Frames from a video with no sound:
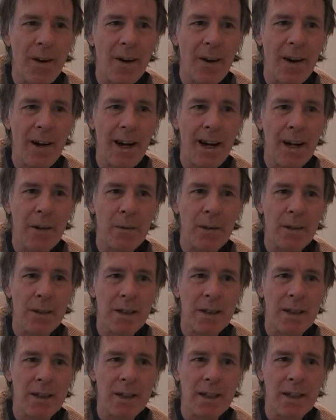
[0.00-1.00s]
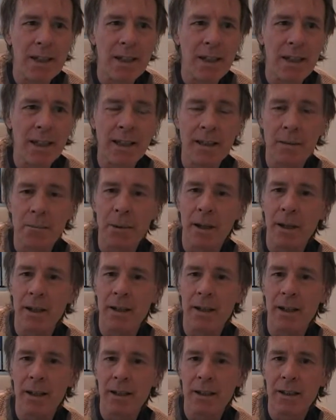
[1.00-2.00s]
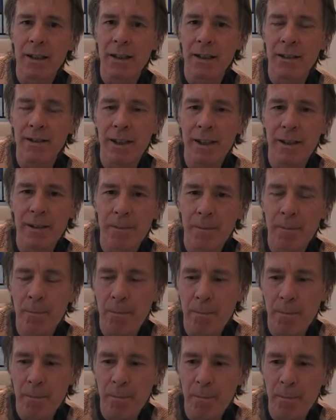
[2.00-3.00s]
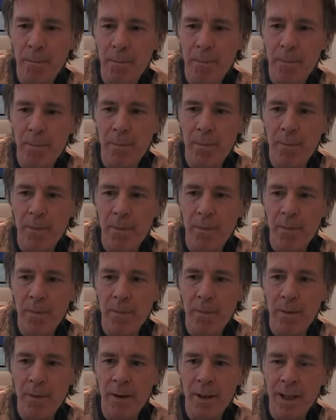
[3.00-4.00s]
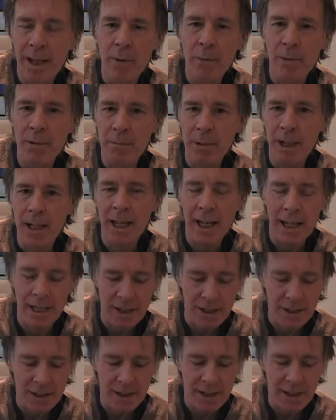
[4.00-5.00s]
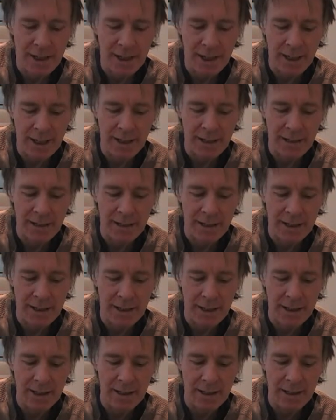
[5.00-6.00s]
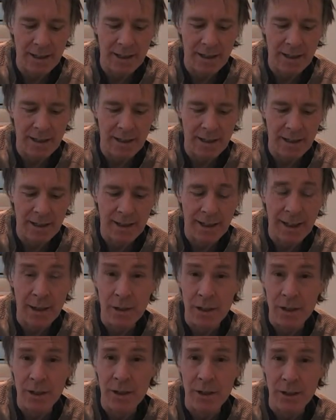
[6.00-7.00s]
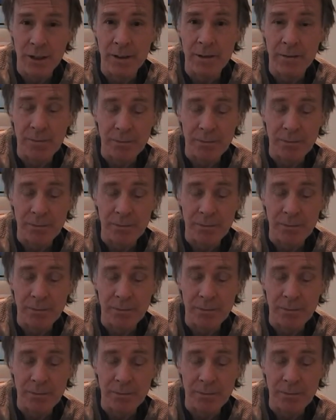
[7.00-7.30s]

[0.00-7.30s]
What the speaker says: I was in a park area, again with my ex and our son,